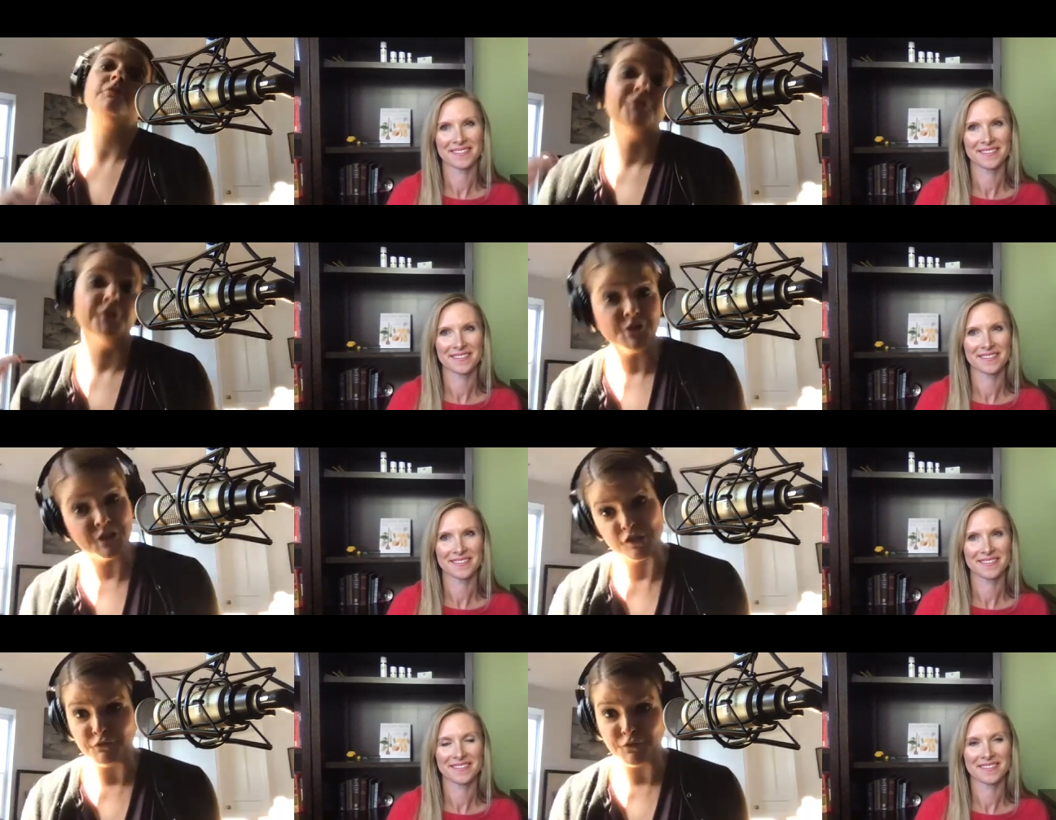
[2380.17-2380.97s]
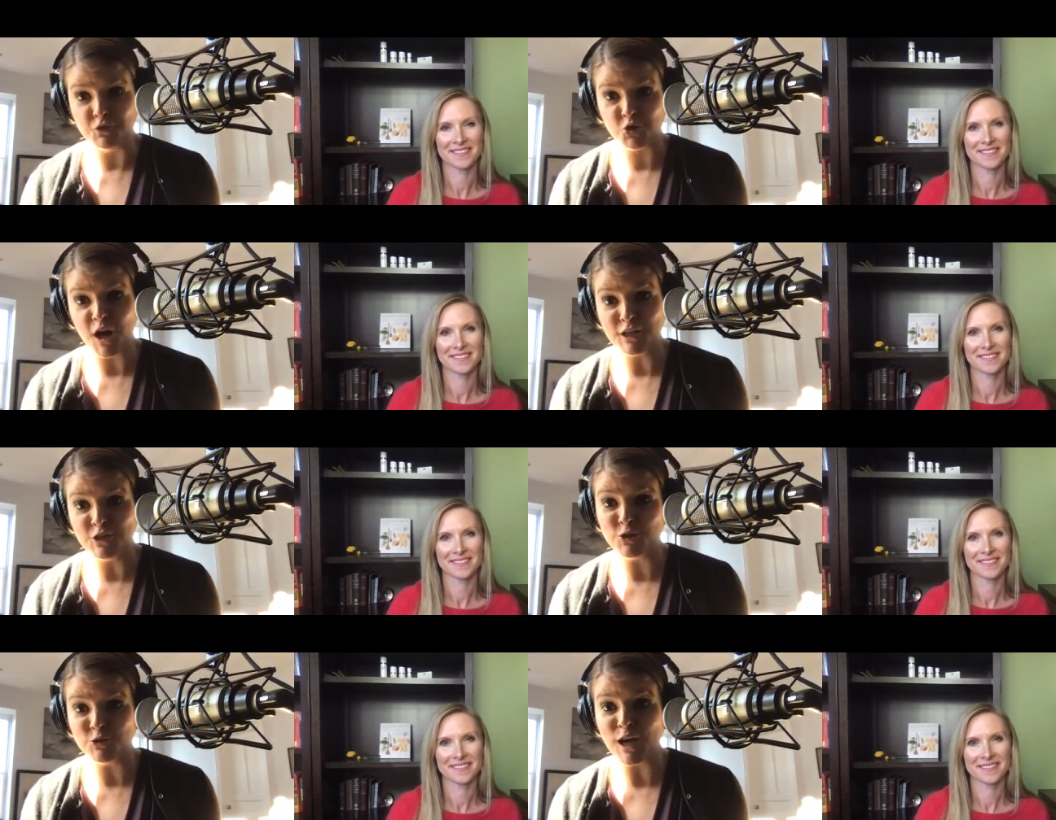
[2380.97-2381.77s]
Speaker 1: Versus if you tried
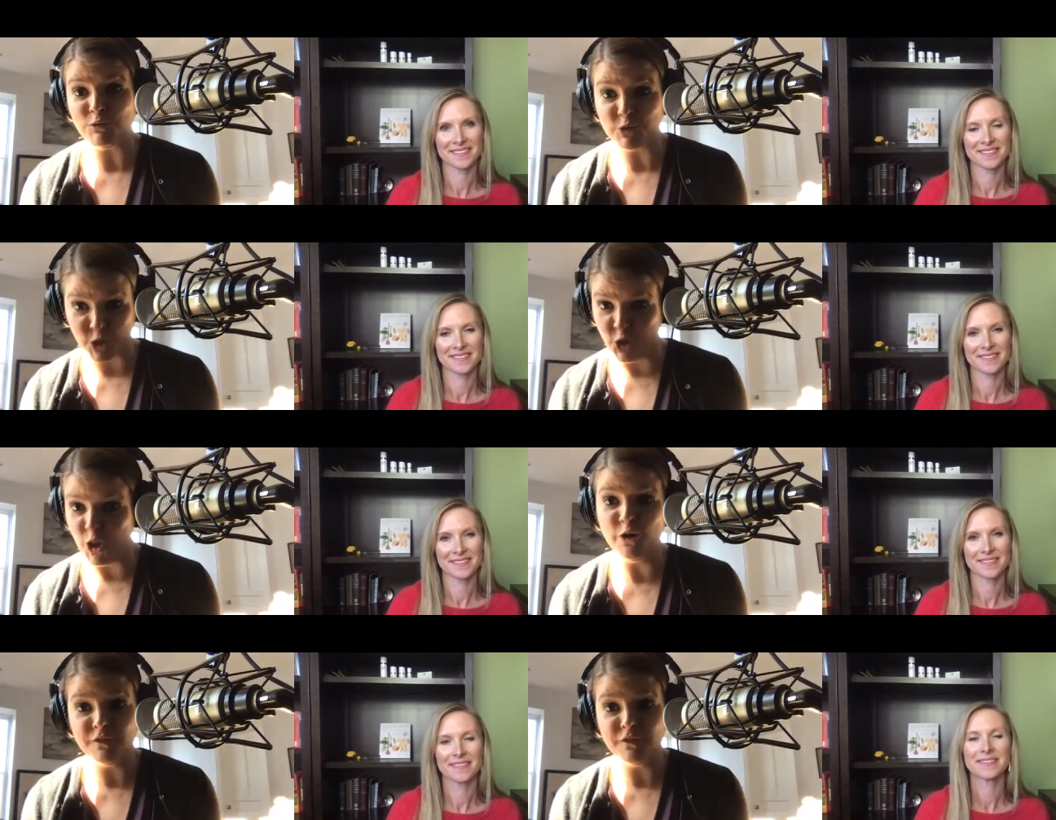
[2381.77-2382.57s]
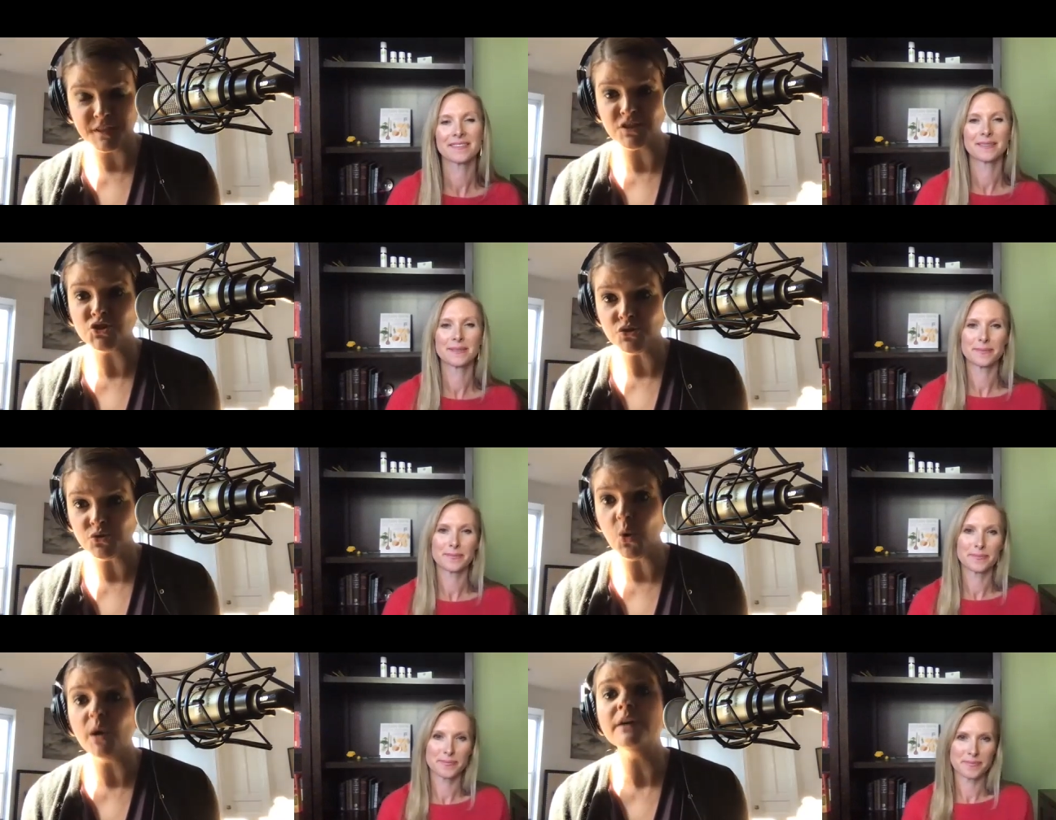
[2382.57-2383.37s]
to do that with a clove
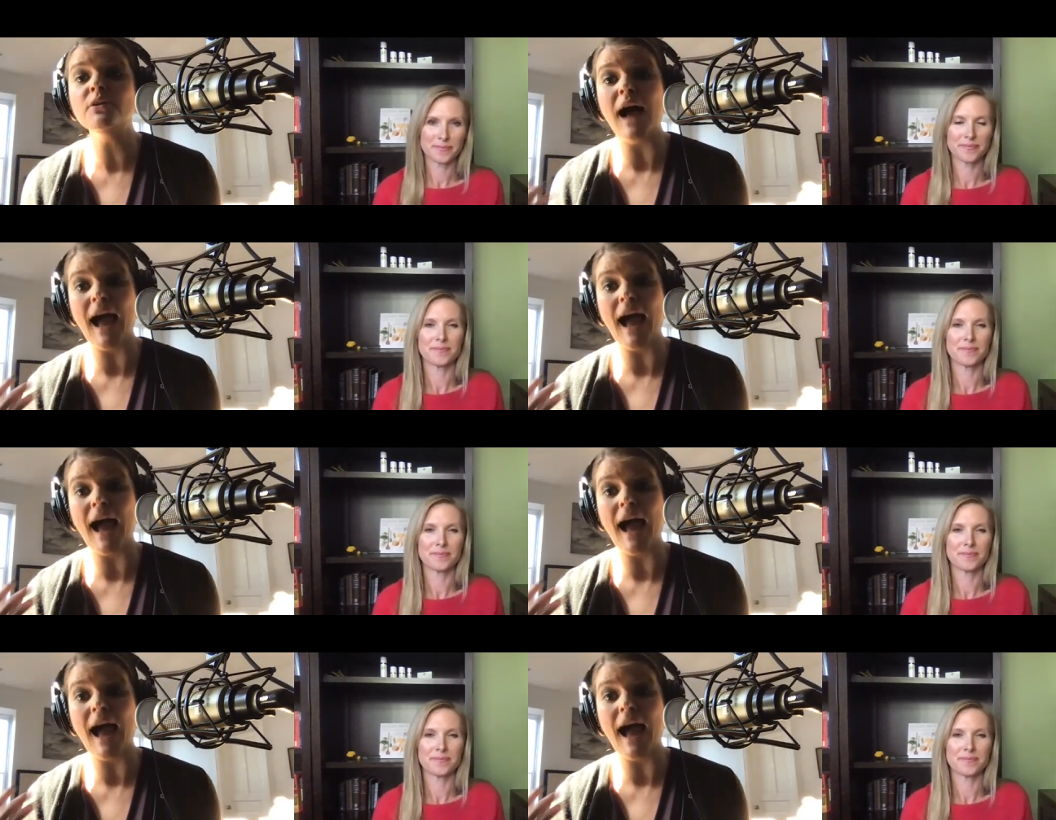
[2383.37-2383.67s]
essential oil,